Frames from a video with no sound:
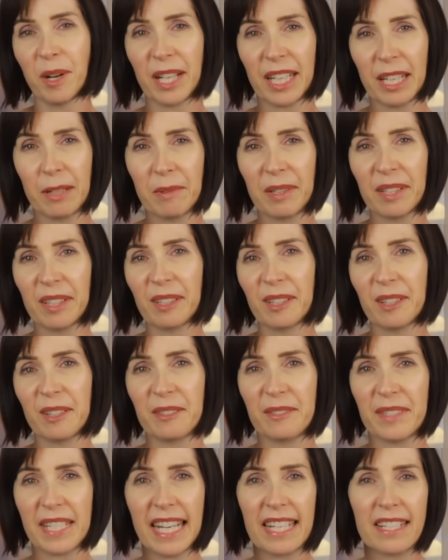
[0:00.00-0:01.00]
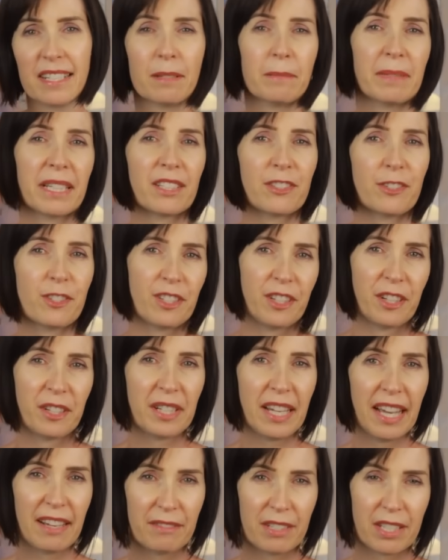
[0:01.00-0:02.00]
working with a lot of data because you
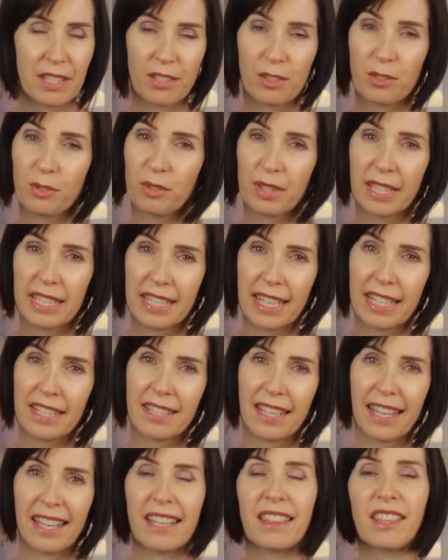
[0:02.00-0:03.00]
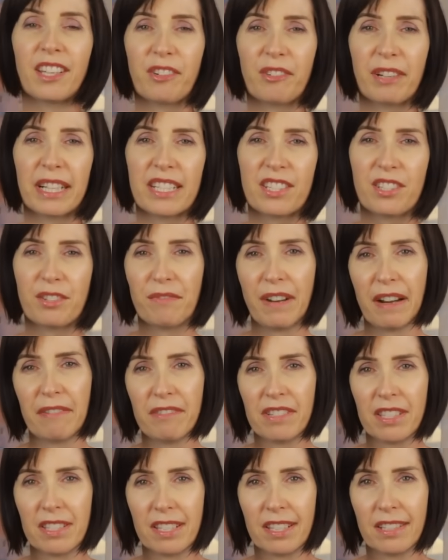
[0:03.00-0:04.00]
don't have to store the data in the grid to
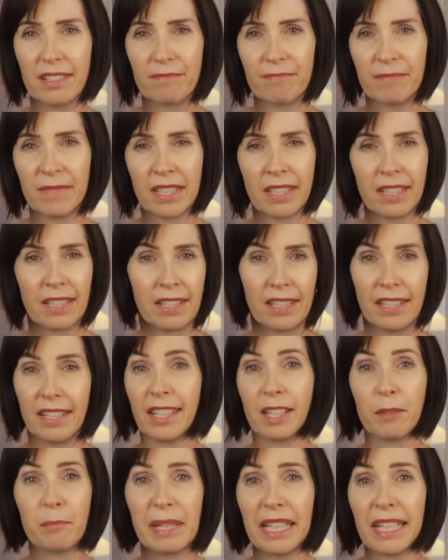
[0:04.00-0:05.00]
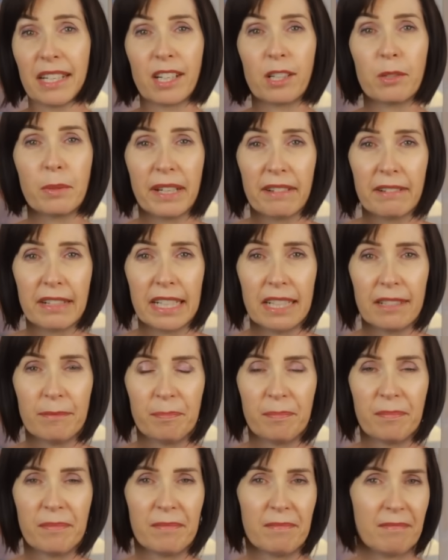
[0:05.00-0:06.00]
reference it. It can be in a query,
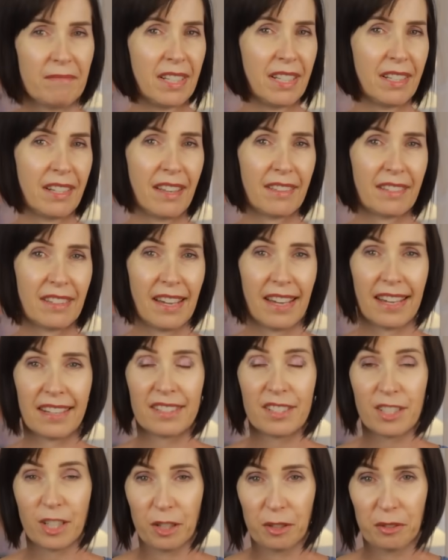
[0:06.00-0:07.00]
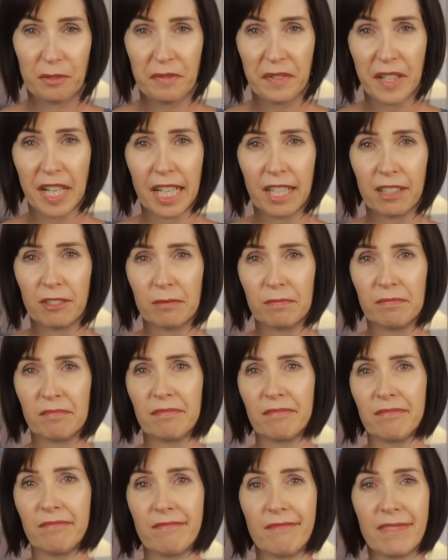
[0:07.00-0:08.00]
another external file,
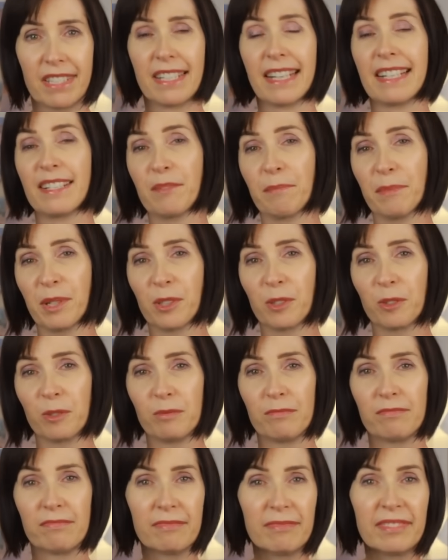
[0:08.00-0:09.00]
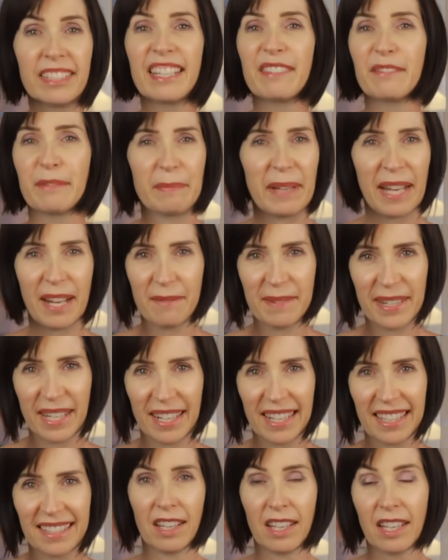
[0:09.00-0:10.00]
data model, even Power
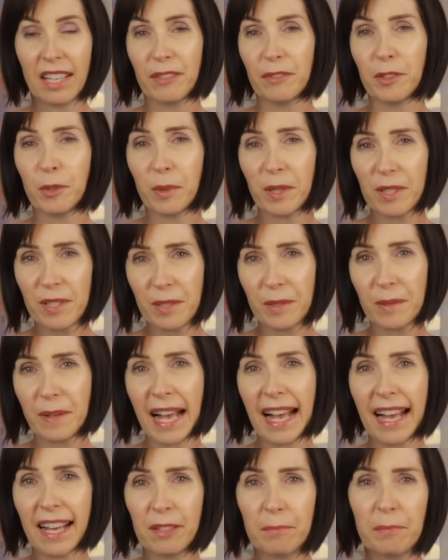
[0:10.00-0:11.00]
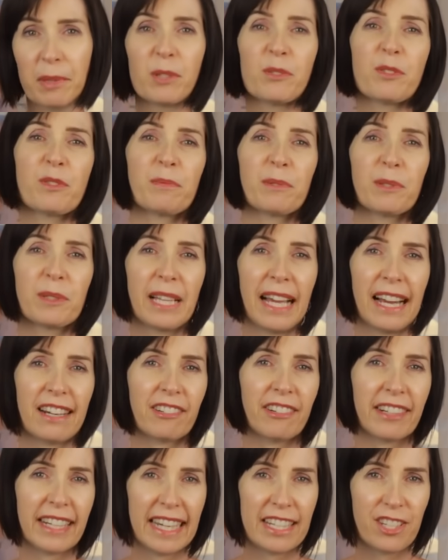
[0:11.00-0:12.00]
BI. If you want to add multiple
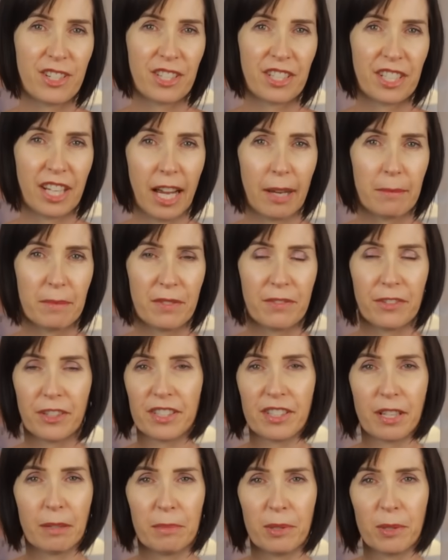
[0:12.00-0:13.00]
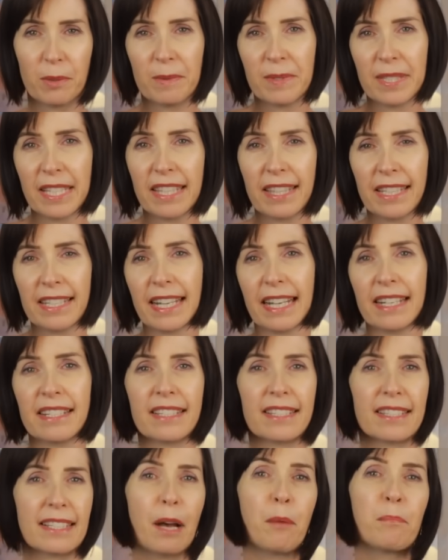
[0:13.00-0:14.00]
aggregation types, for example, see the
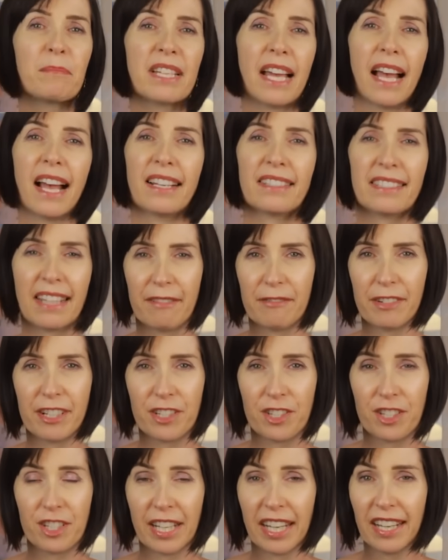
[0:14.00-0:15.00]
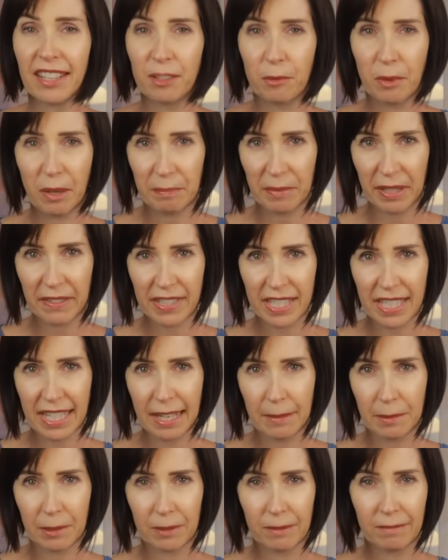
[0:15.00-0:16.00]
data summed and averaged in the one pivot
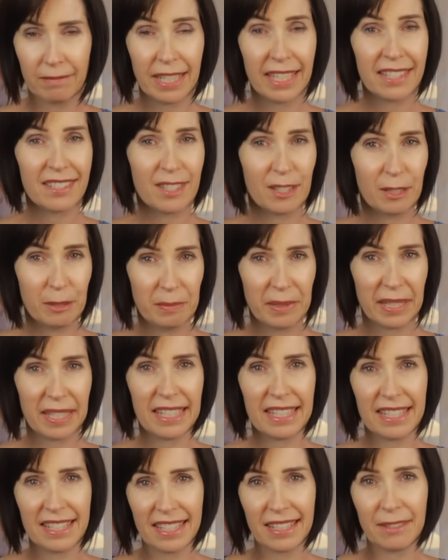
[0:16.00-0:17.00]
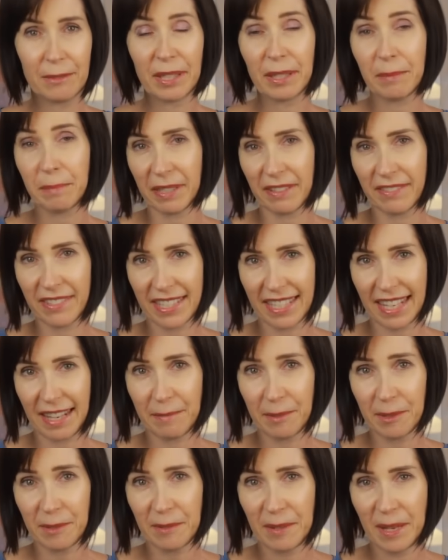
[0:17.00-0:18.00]
table, it's super easy with the pivot
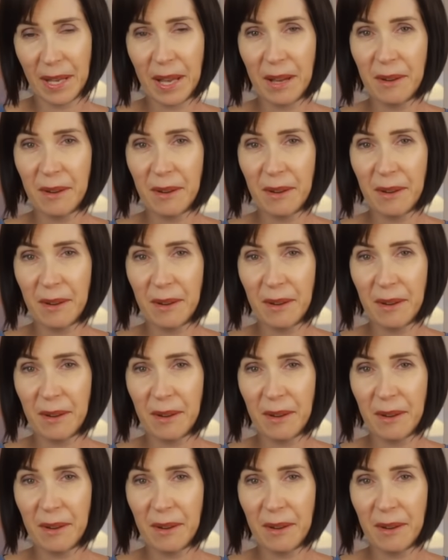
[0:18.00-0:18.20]
table.